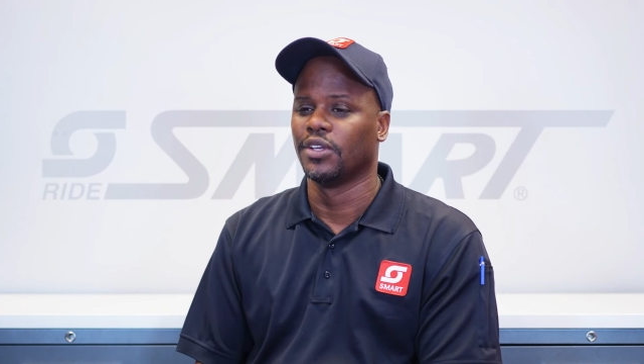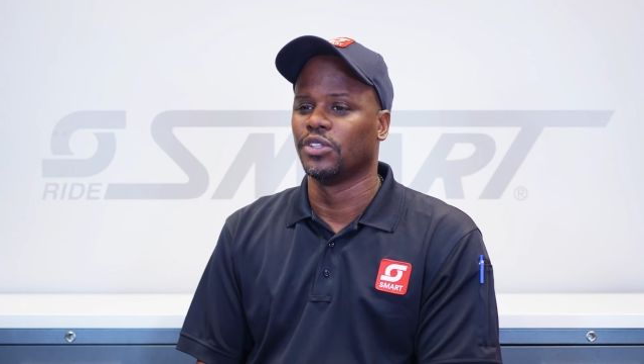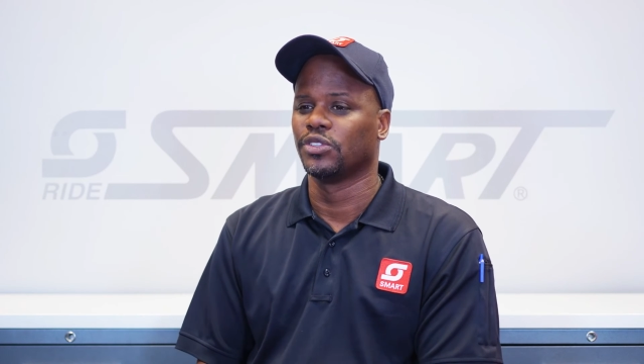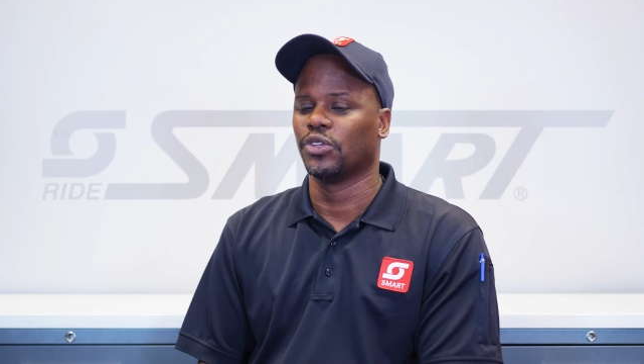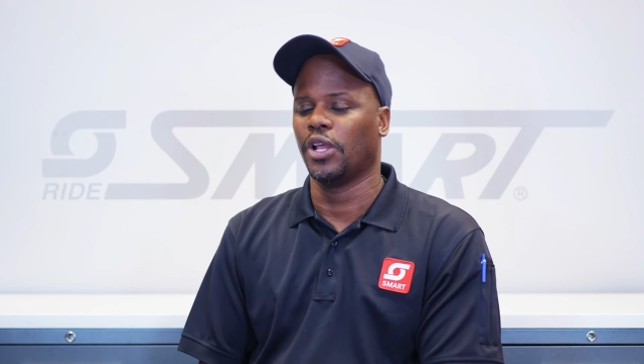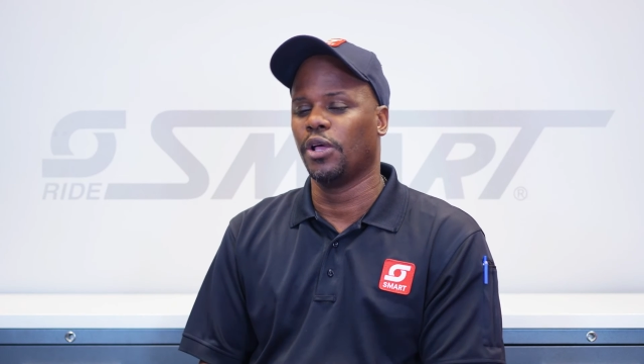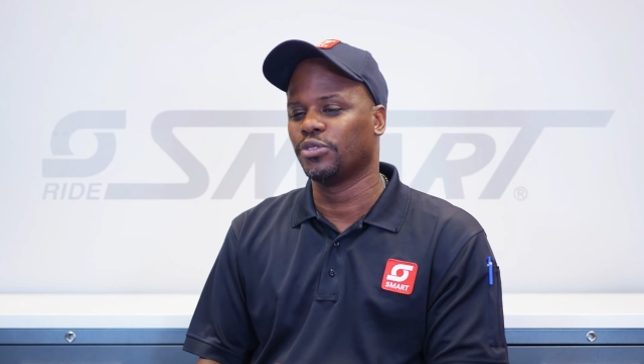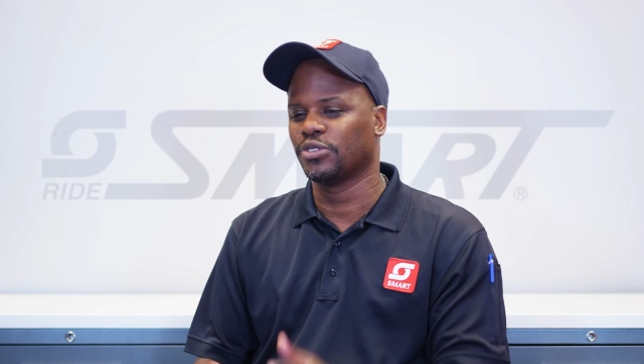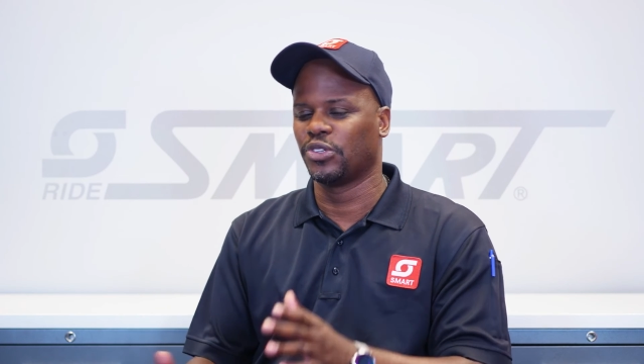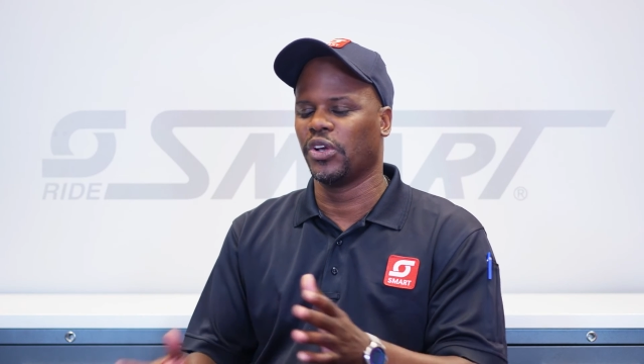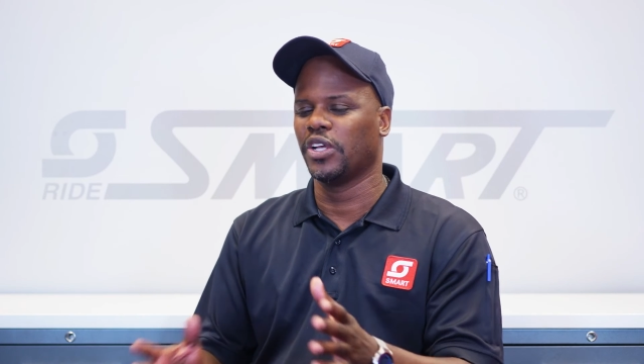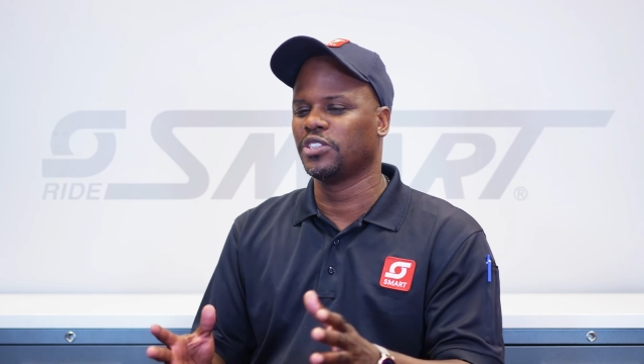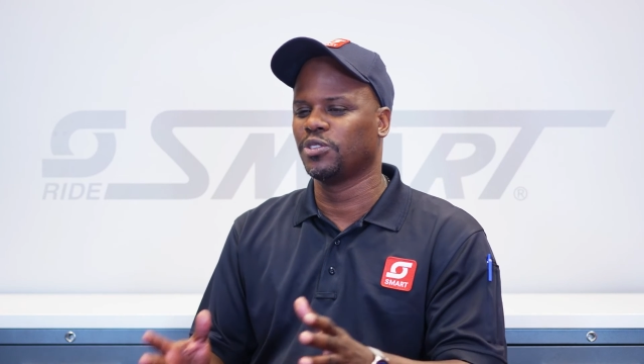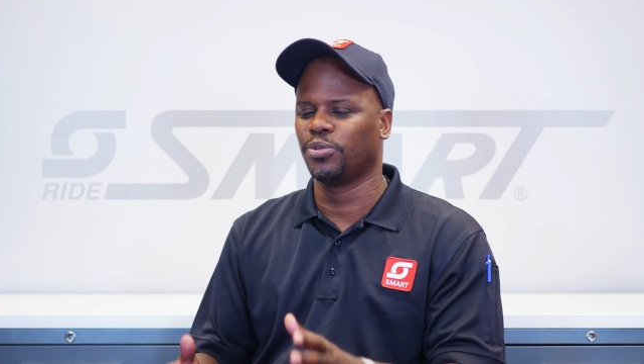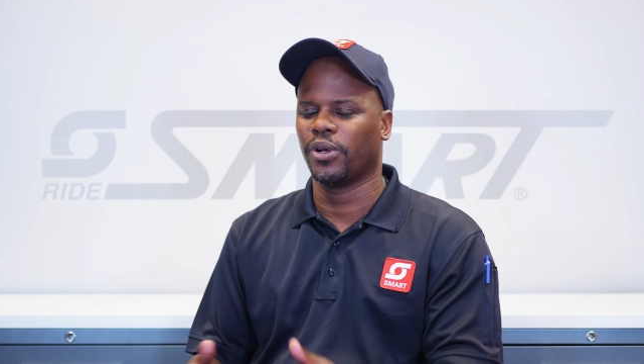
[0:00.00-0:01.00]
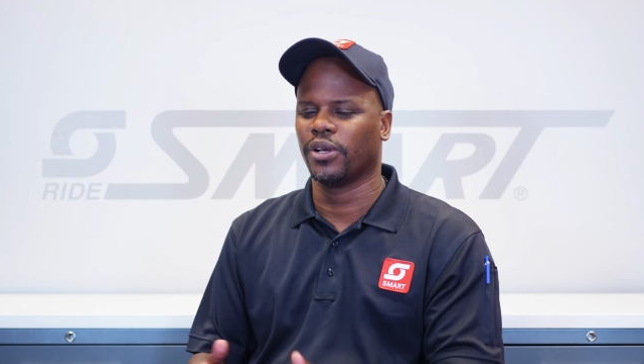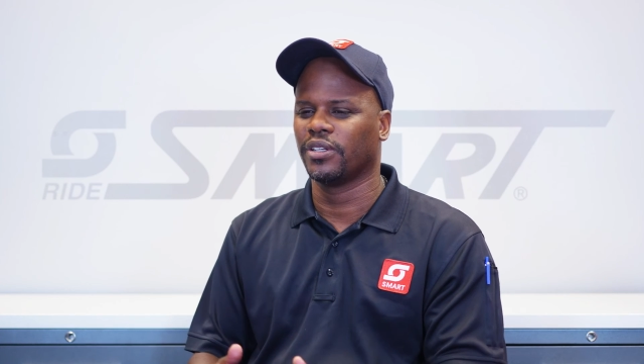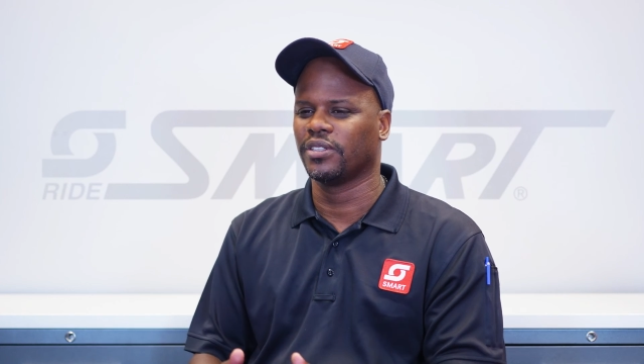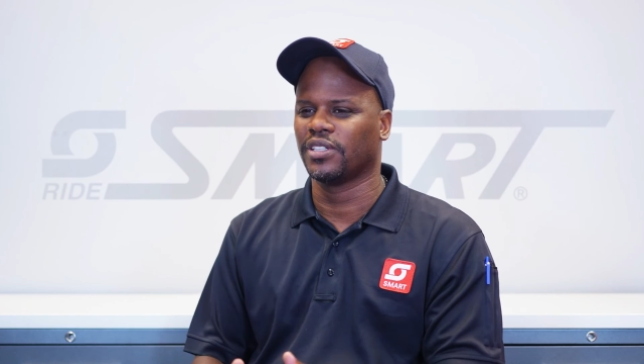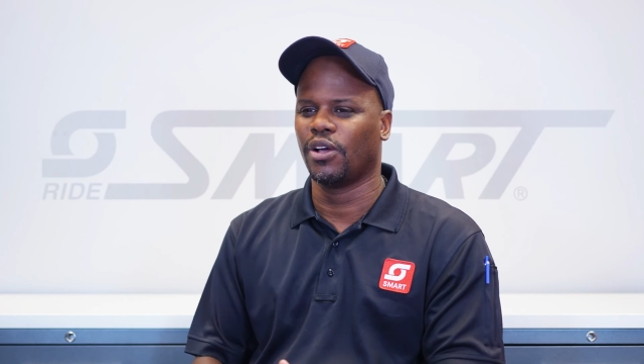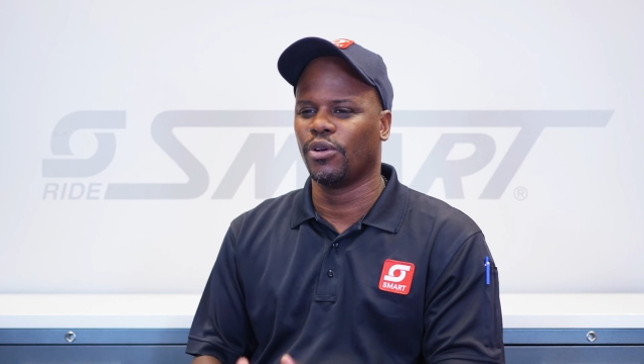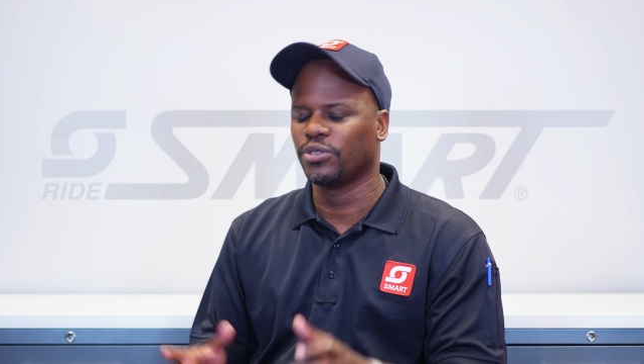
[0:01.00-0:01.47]
So that was the crazy part
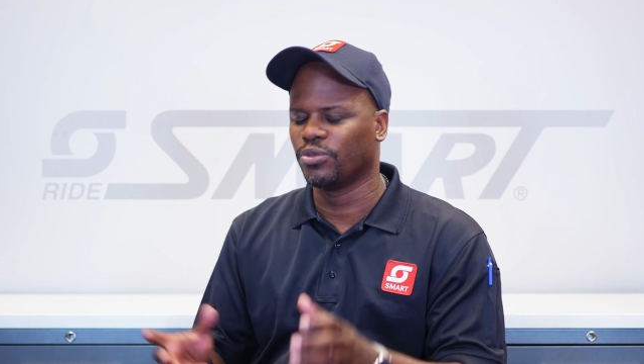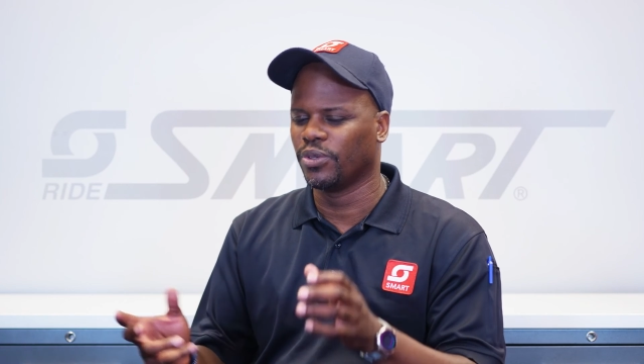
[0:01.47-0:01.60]
because I always